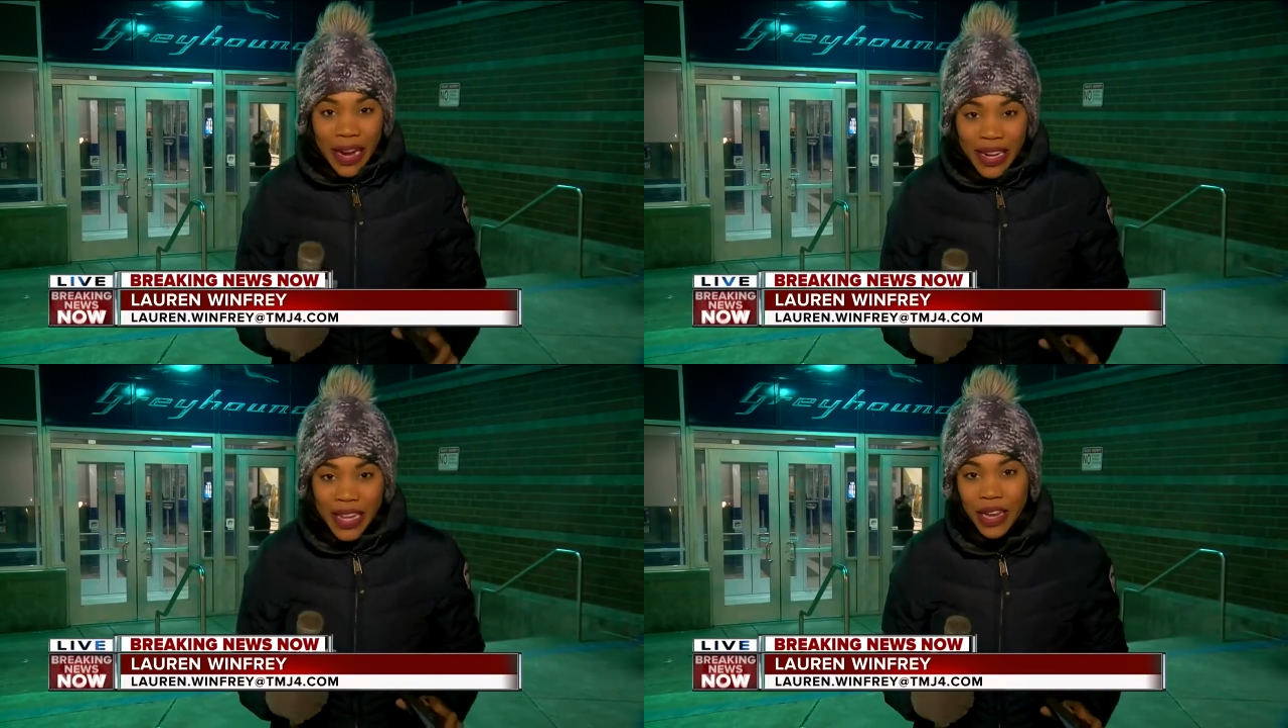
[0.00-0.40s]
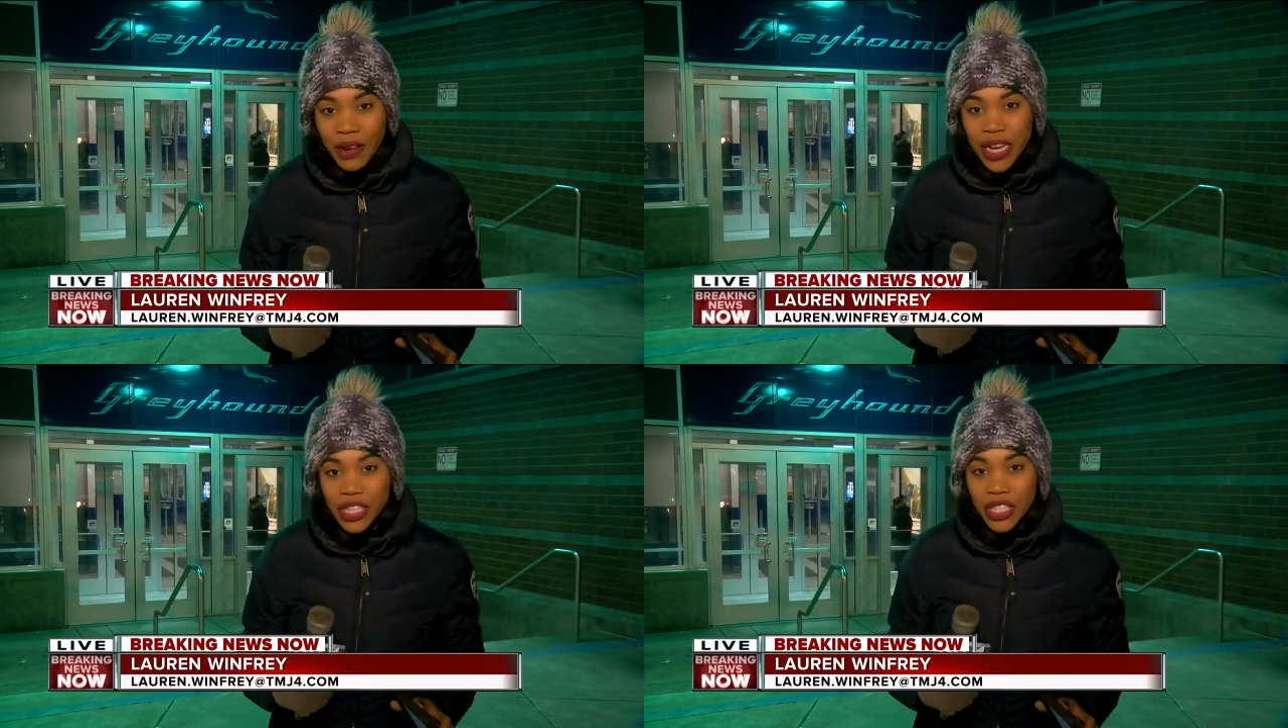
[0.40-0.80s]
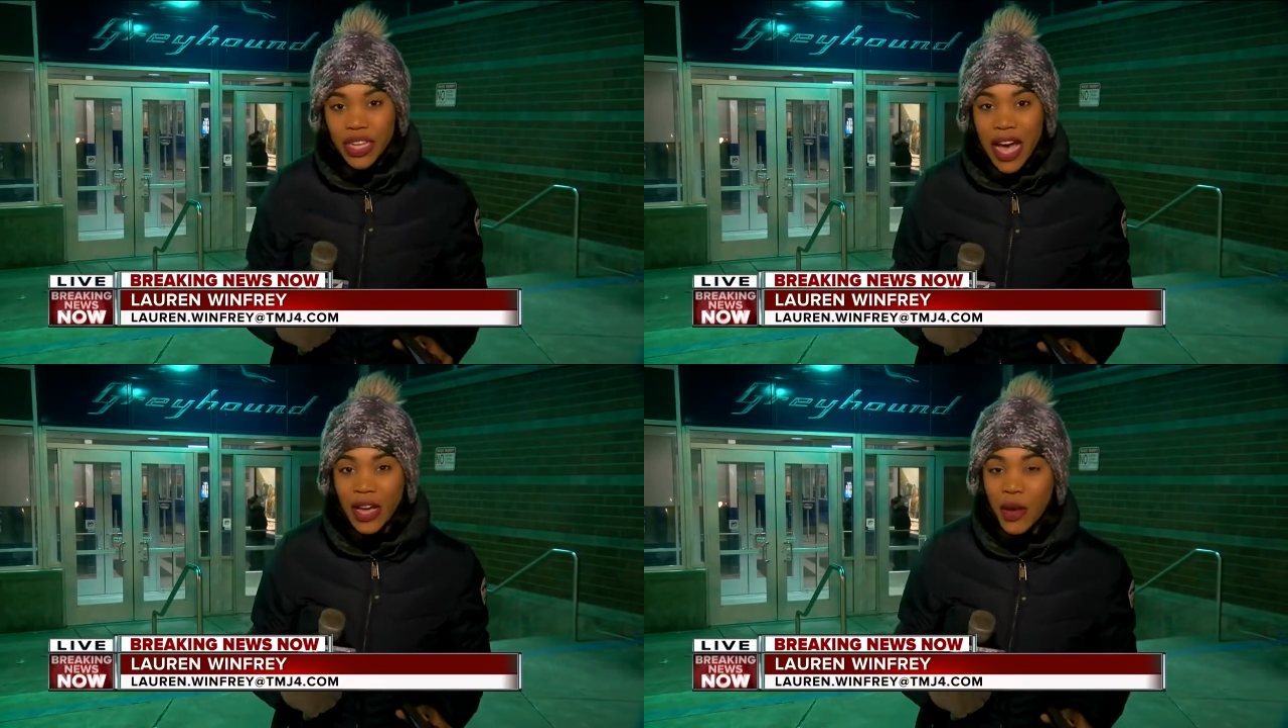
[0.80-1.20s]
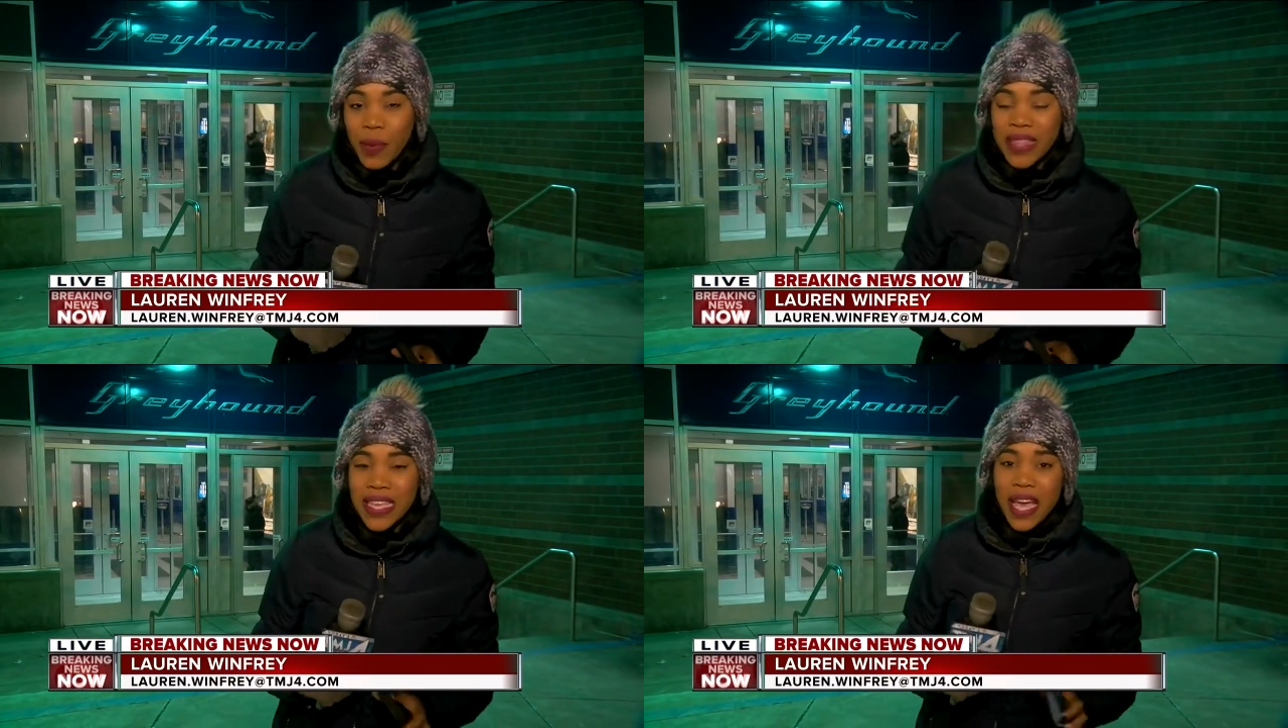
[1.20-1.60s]
right here in Chicago,
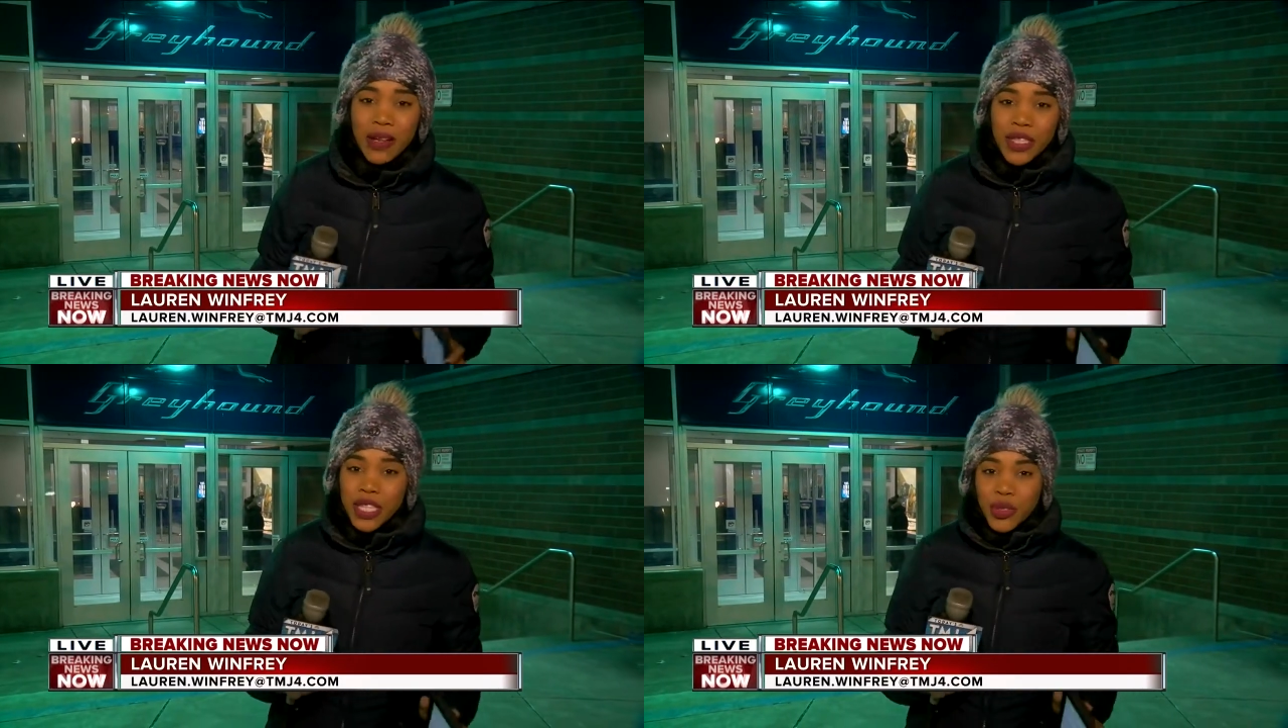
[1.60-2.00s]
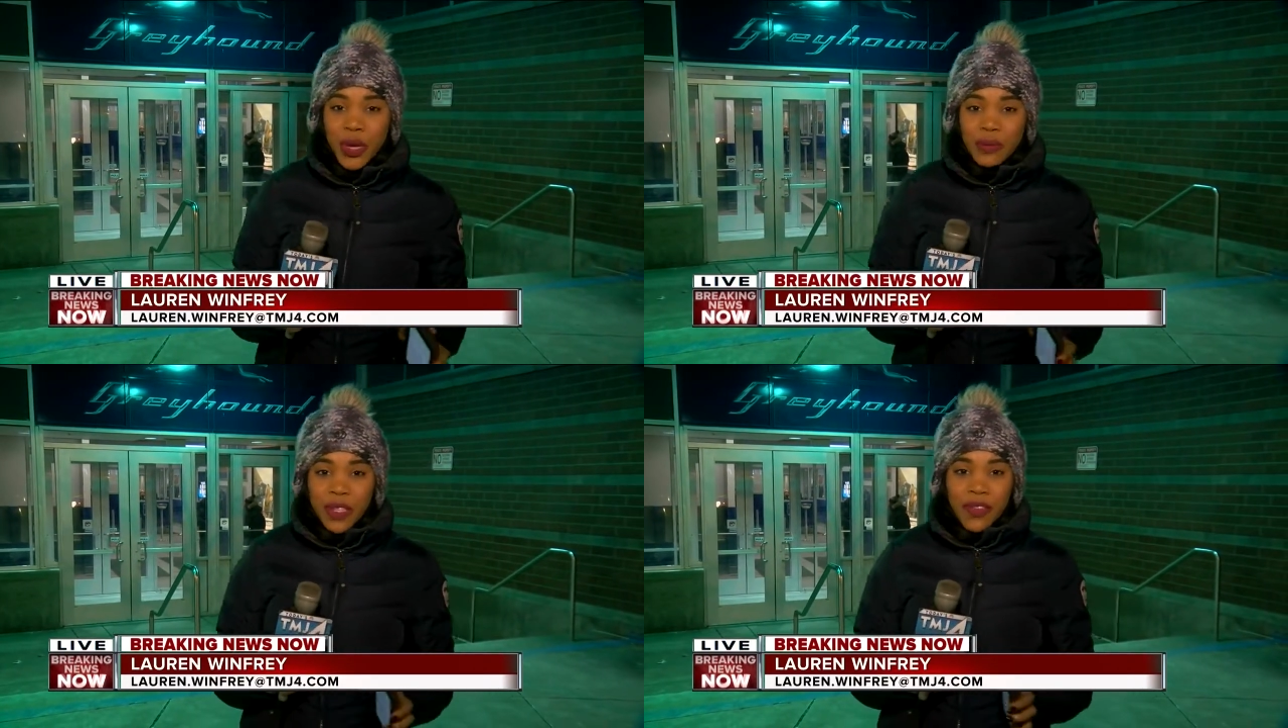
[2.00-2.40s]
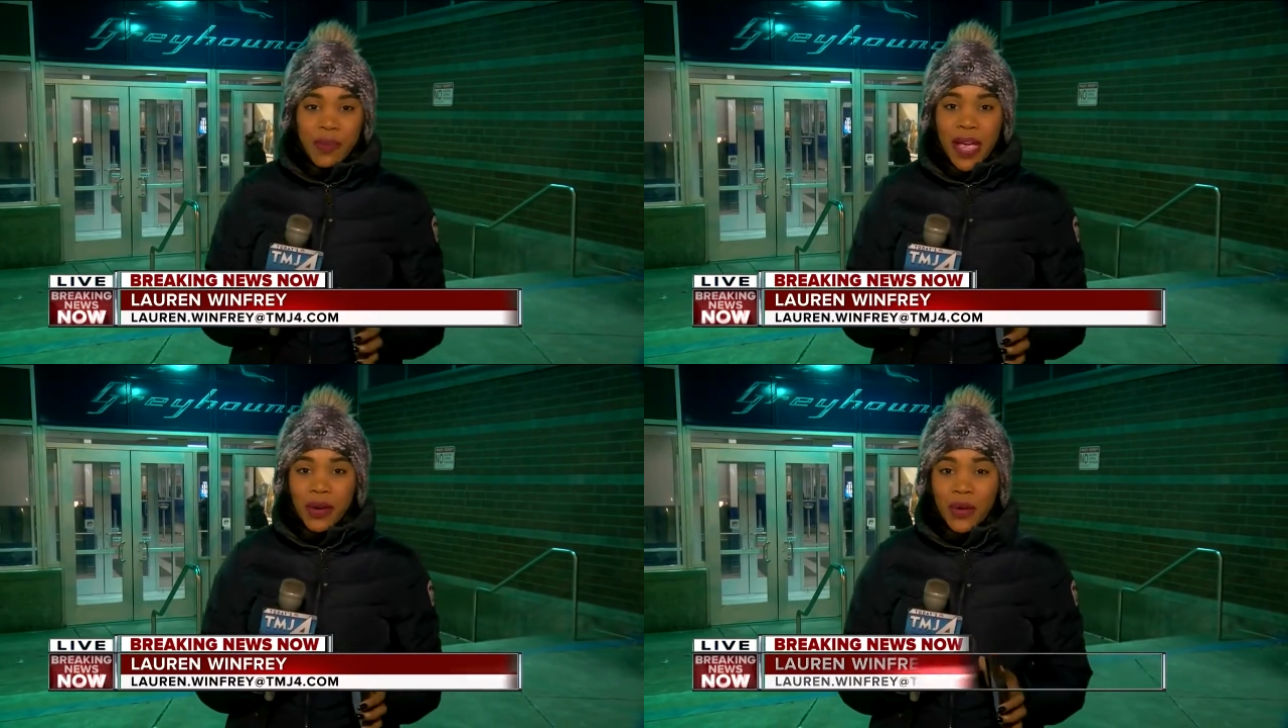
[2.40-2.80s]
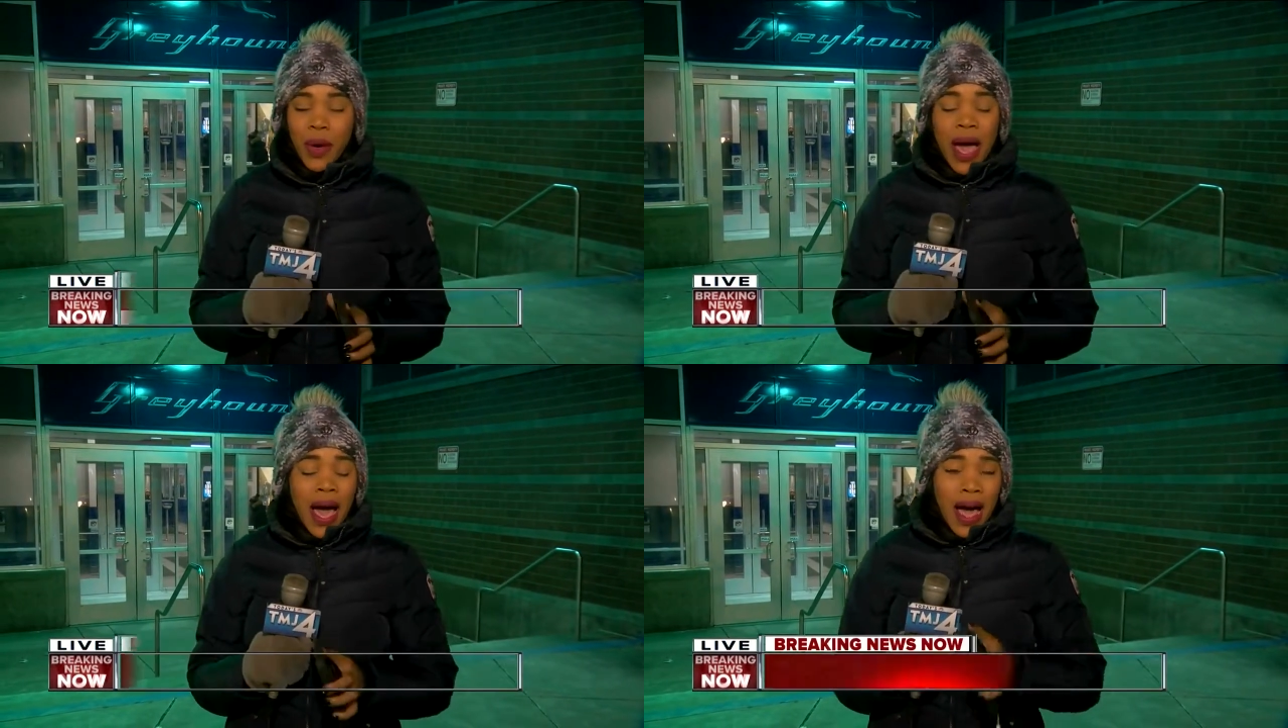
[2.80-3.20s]
but the yells and screams of a man who